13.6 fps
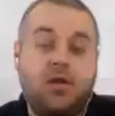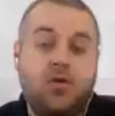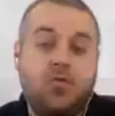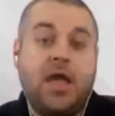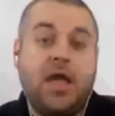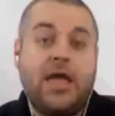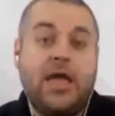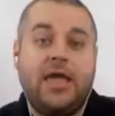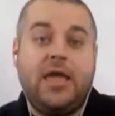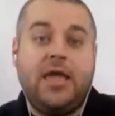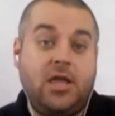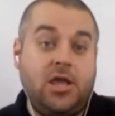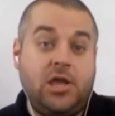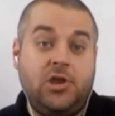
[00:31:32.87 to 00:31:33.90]
Right,
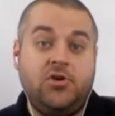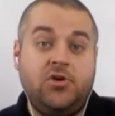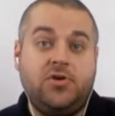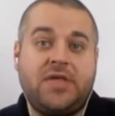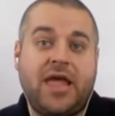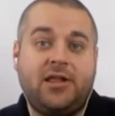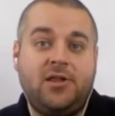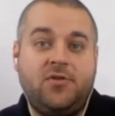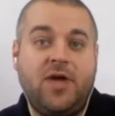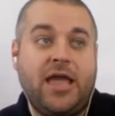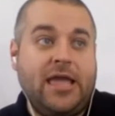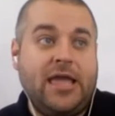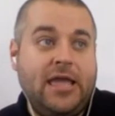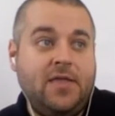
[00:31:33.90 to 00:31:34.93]
and you're exactly
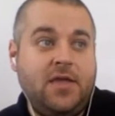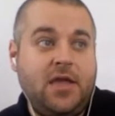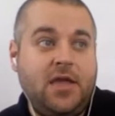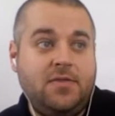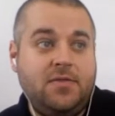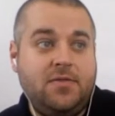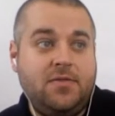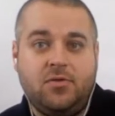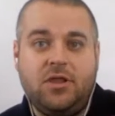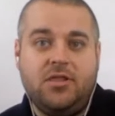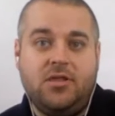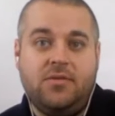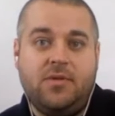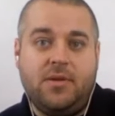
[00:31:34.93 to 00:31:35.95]
right. And so,
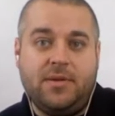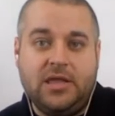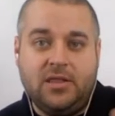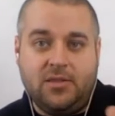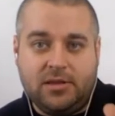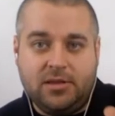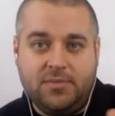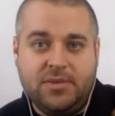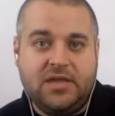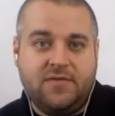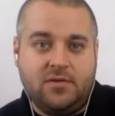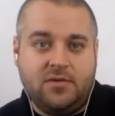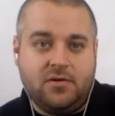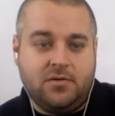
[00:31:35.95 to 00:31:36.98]
again, like, let me
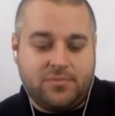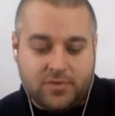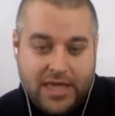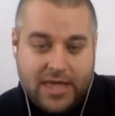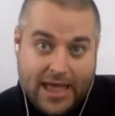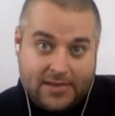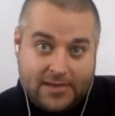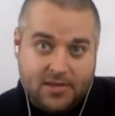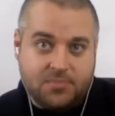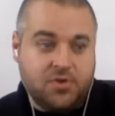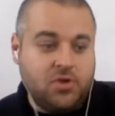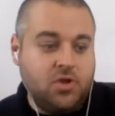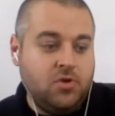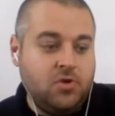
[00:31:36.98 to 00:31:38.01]
give a little sort of hat tip
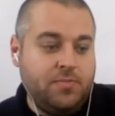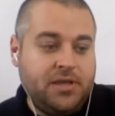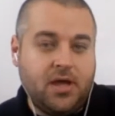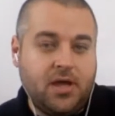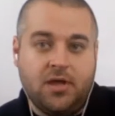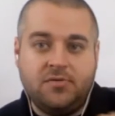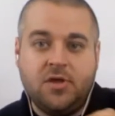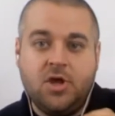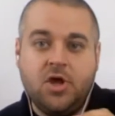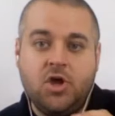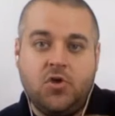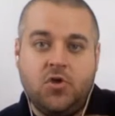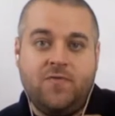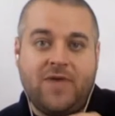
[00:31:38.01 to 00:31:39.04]
to you, because
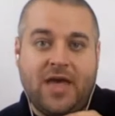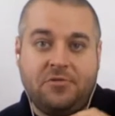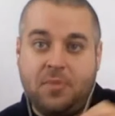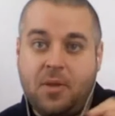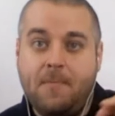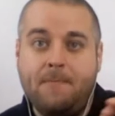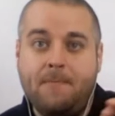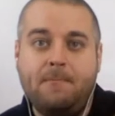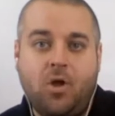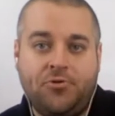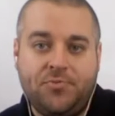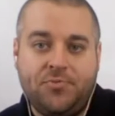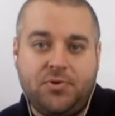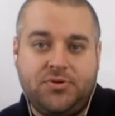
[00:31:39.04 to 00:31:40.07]
you've asked me
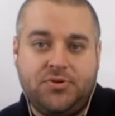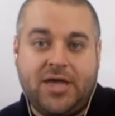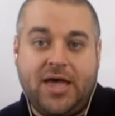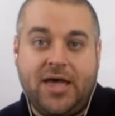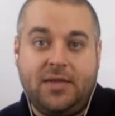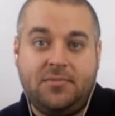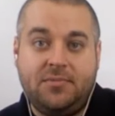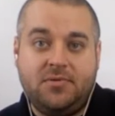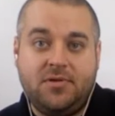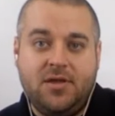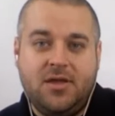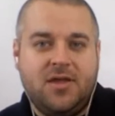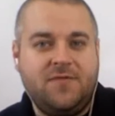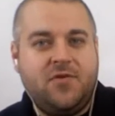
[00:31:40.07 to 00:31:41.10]
multiple times.
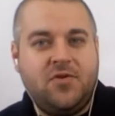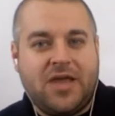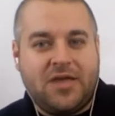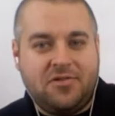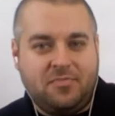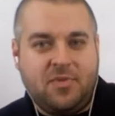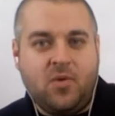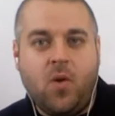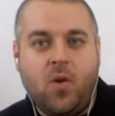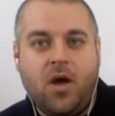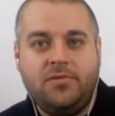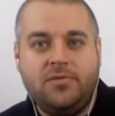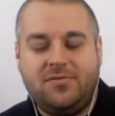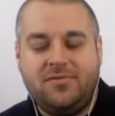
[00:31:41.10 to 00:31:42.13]
If you'd asked me
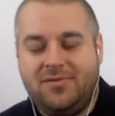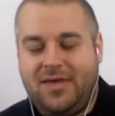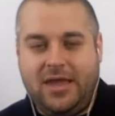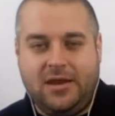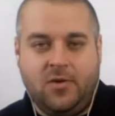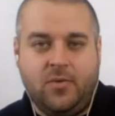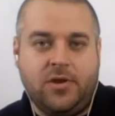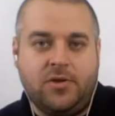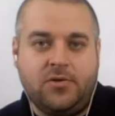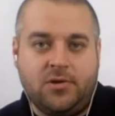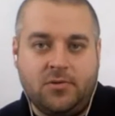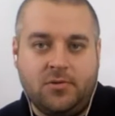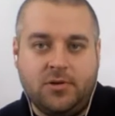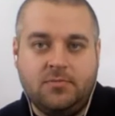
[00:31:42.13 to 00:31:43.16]
once, I know what you're
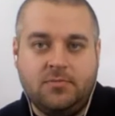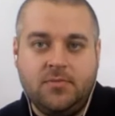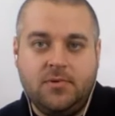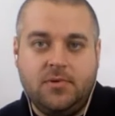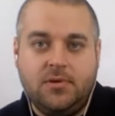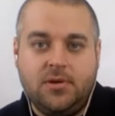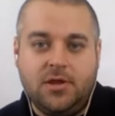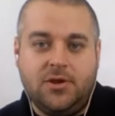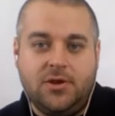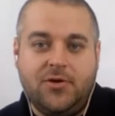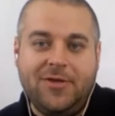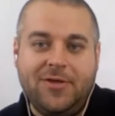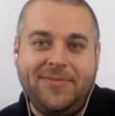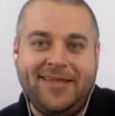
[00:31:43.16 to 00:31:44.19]
doing. You know
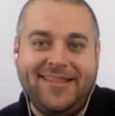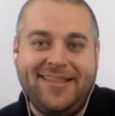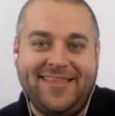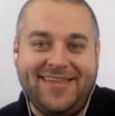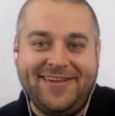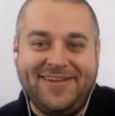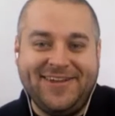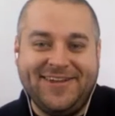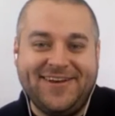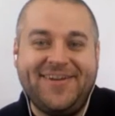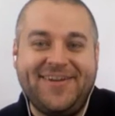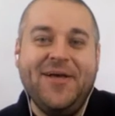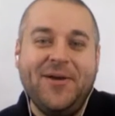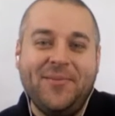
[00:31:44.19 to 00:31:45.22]
what I mean? You
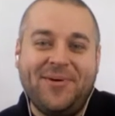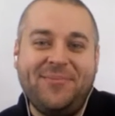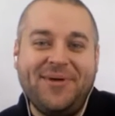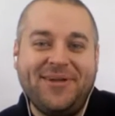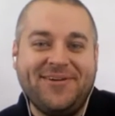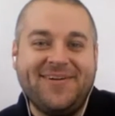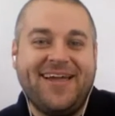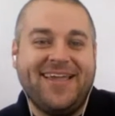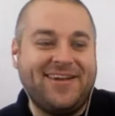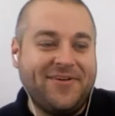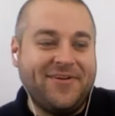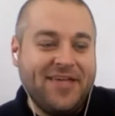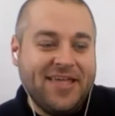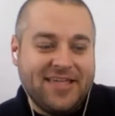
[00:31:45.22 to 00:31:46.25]
know, but you're right. You
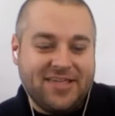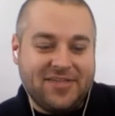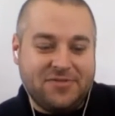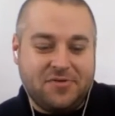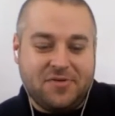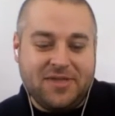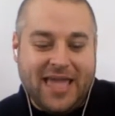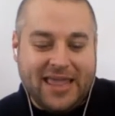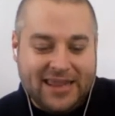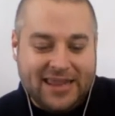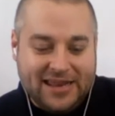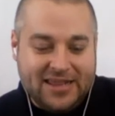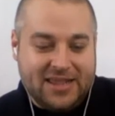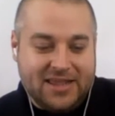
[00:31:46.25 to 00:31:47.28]
know, so yeah,
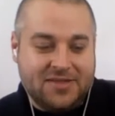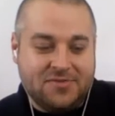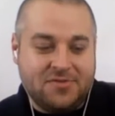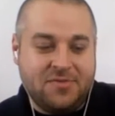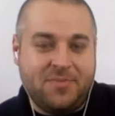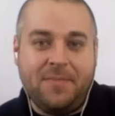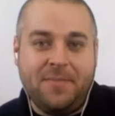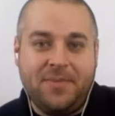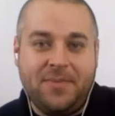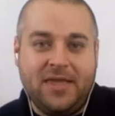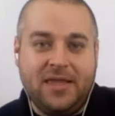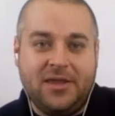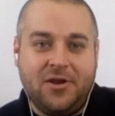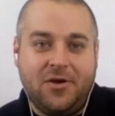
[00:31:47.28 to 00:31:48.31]
it is about
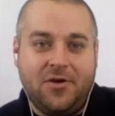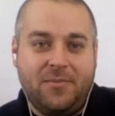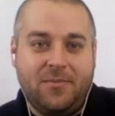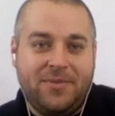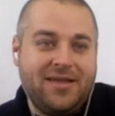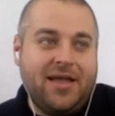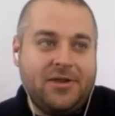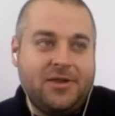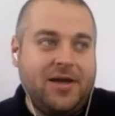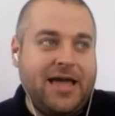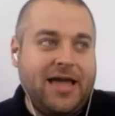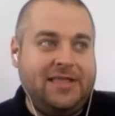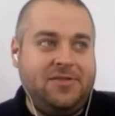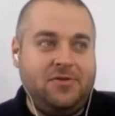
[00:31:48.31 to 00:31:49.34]
being, you know,
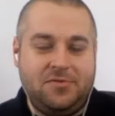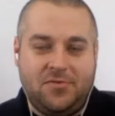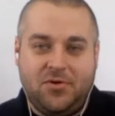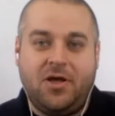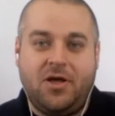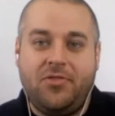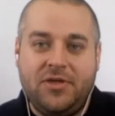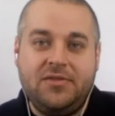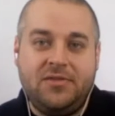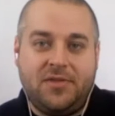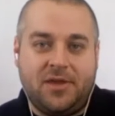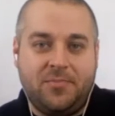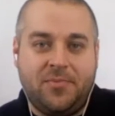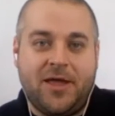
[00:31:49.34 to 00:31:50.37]
I hate to use the word
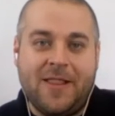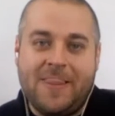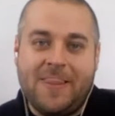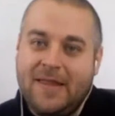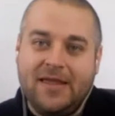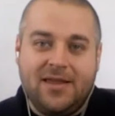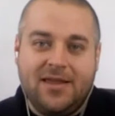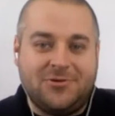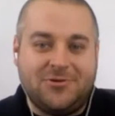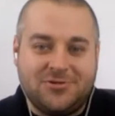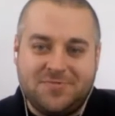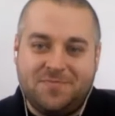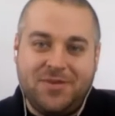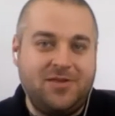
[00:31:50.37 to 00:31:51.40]
authentic, but you know,
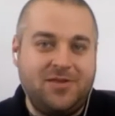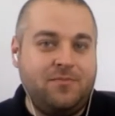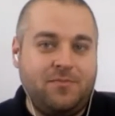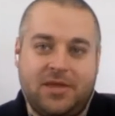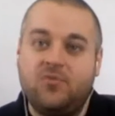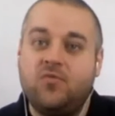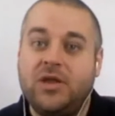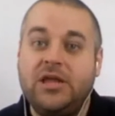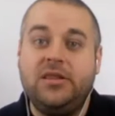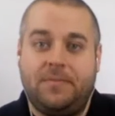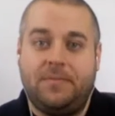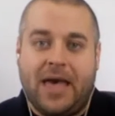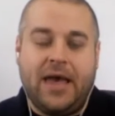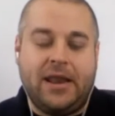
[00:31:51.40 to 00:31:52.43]
just being real
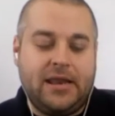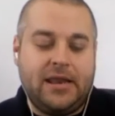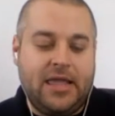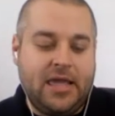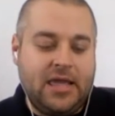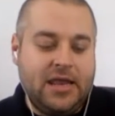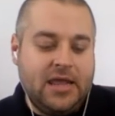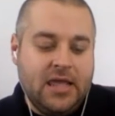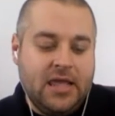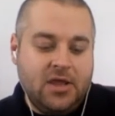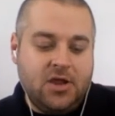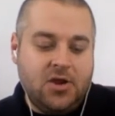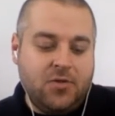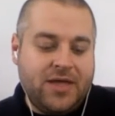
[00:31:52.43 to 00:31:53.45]
about it, and
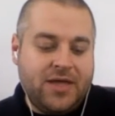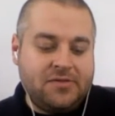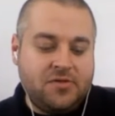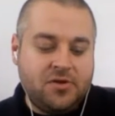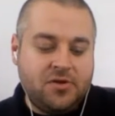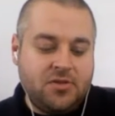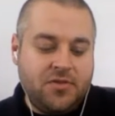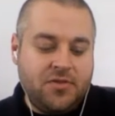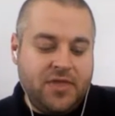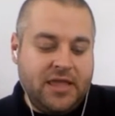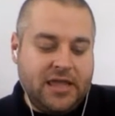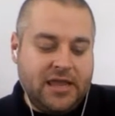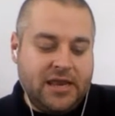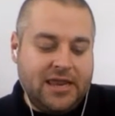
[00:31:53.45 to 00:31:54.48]
you know, that's the good
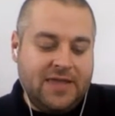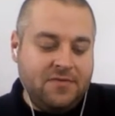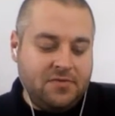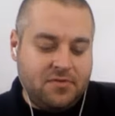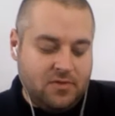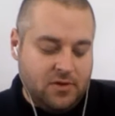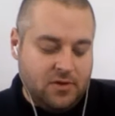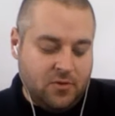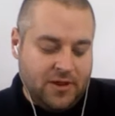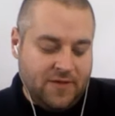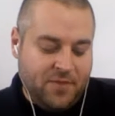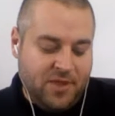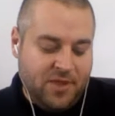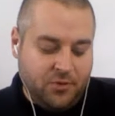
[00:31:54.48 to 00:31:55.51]
thing. And even, you know,
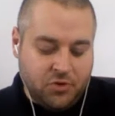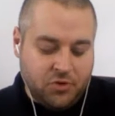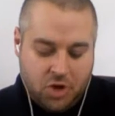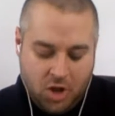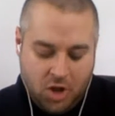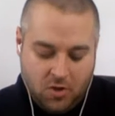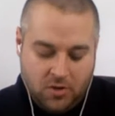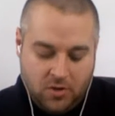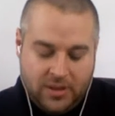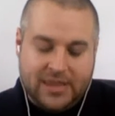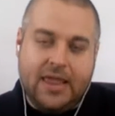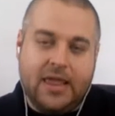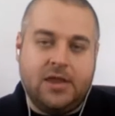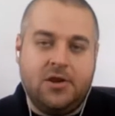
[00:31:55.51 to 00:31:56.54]
if people know, like,
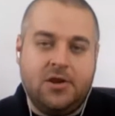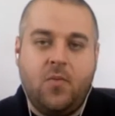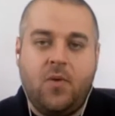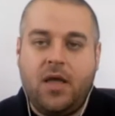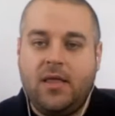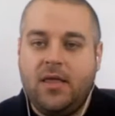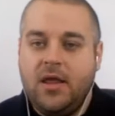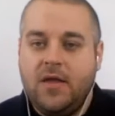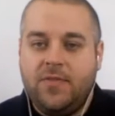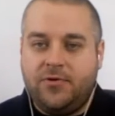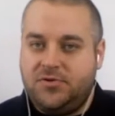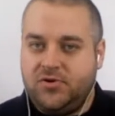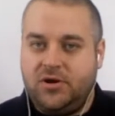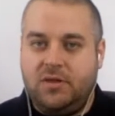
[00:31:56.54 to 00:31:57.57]
hey, you know what, they're
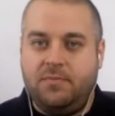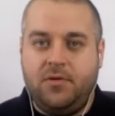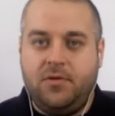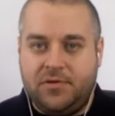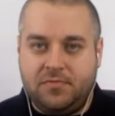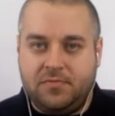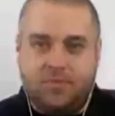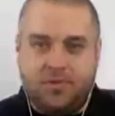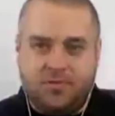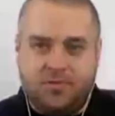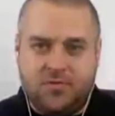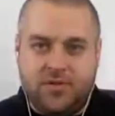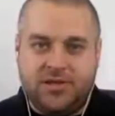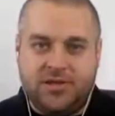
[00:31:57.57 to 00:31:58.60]
just trying to build this
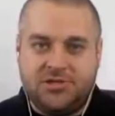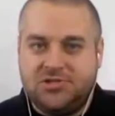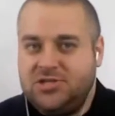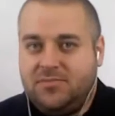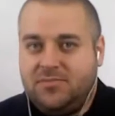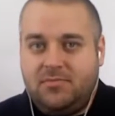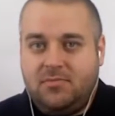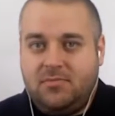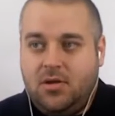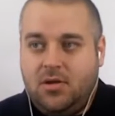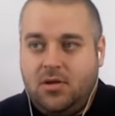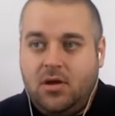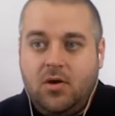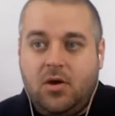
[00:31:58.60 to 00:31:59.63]
business relationship.
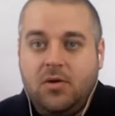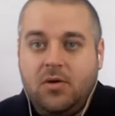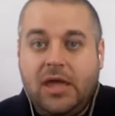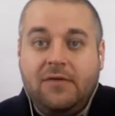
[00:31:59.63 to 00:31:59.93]
Okay,